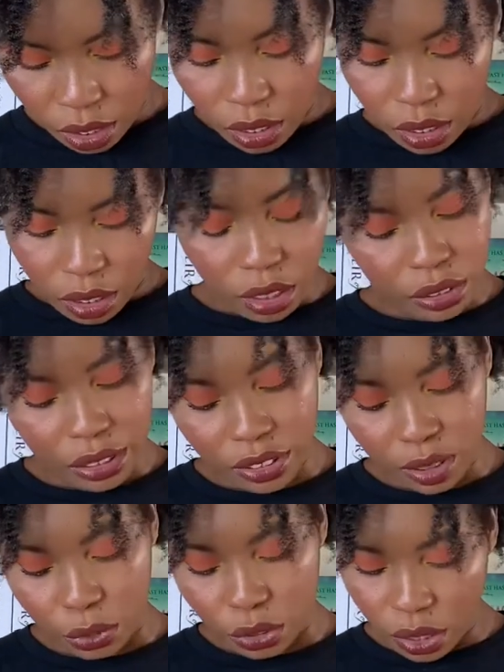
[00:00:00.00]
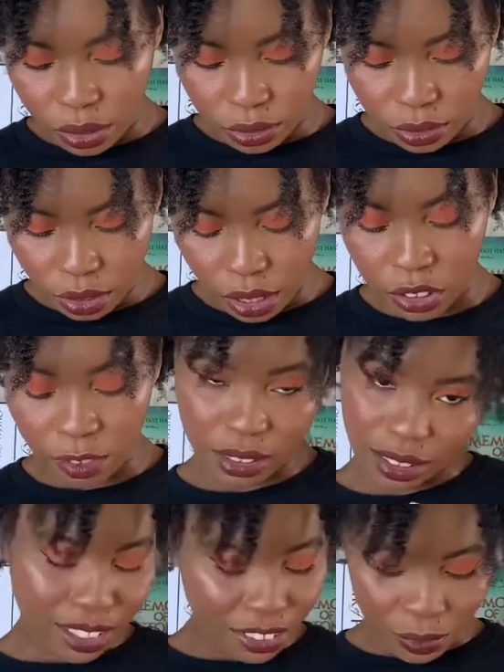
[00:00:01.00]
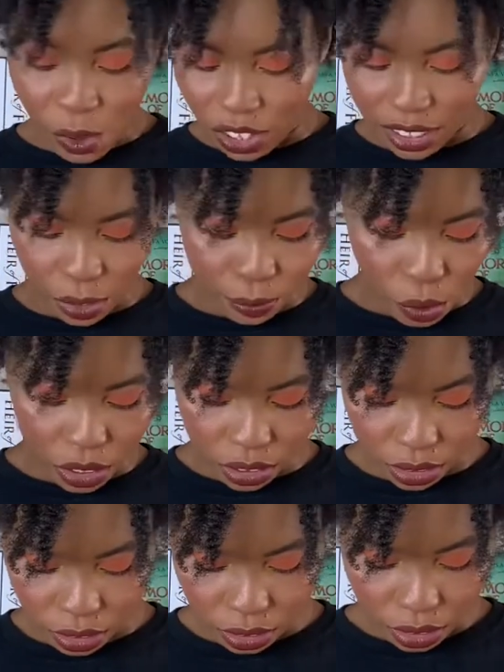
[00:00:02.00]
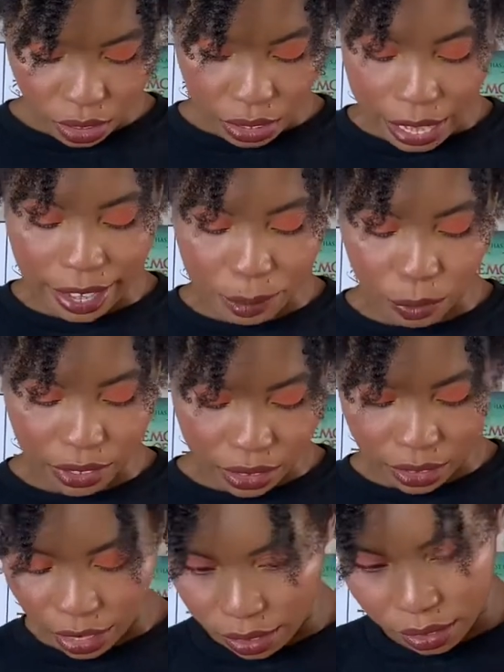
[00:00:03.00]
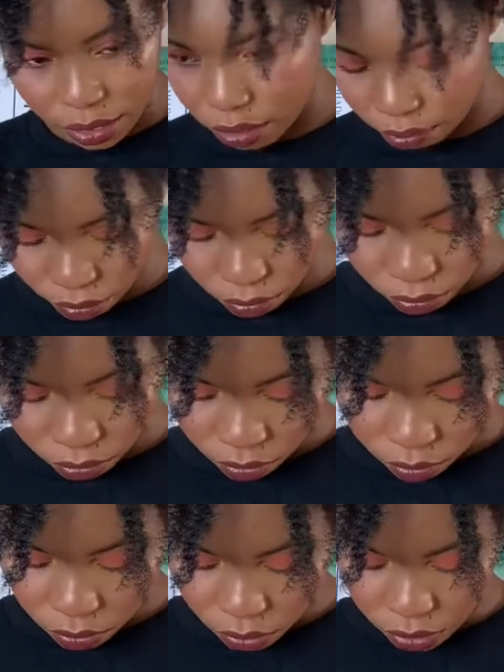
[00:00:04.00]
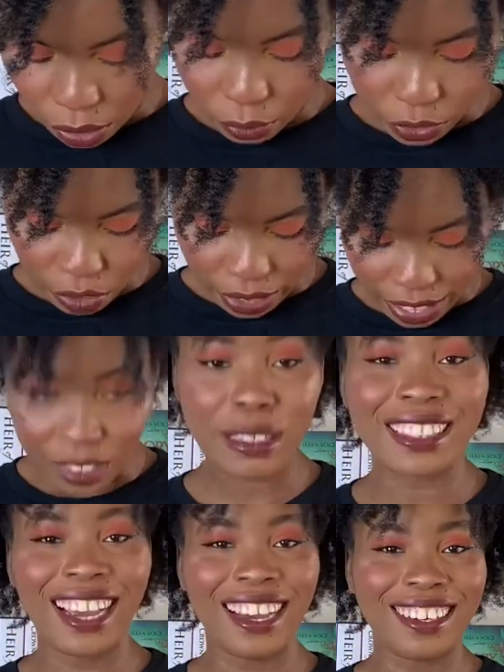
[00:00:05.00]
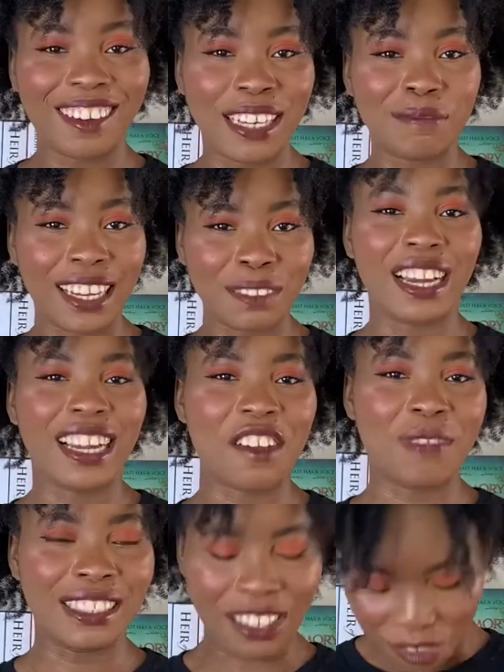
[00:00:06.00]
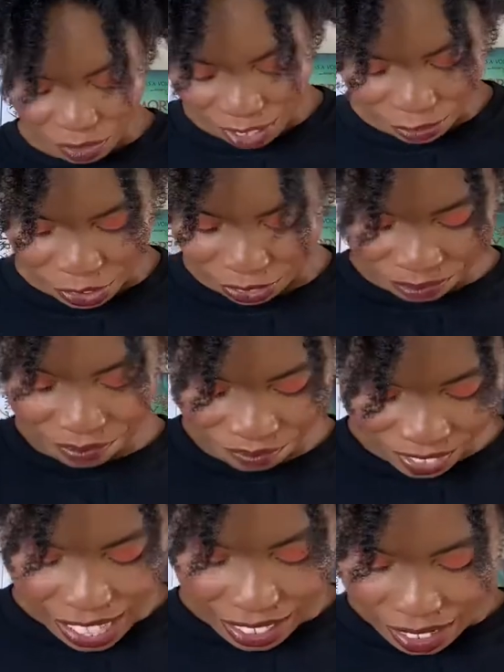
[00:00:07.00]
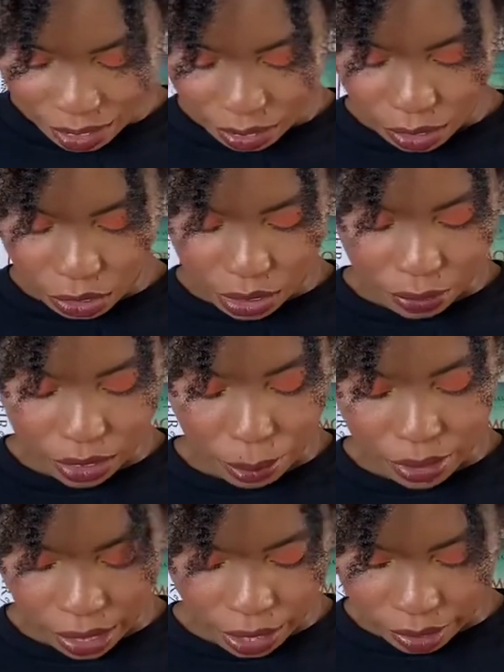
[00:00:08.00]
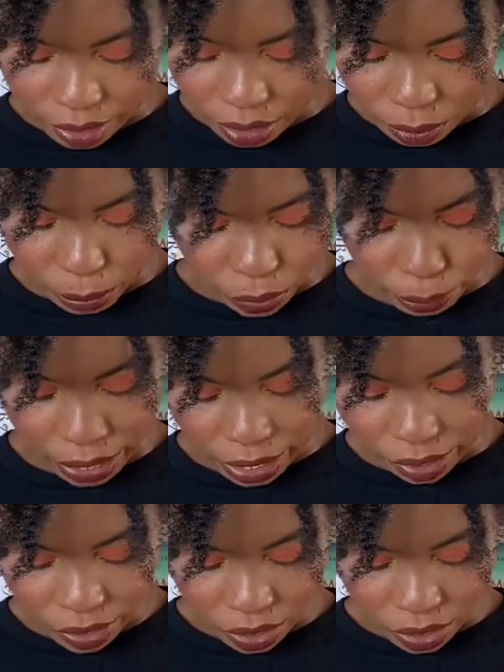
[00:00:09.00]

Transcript: Illustrated children's book, no. Collection of myths and tales, of course. Alliance between races, yes. Narrow front cover, yes. I'm a 10. I've made a pass mark I gave myself, even though I failed. Includes the first chapter, yes. With broken spine, yes.